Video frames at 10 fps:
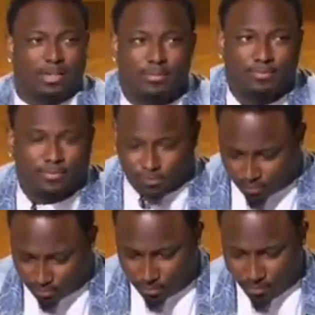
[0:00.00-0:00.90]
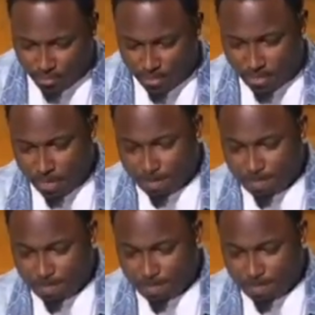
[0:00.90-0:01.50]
Let me ask you a question.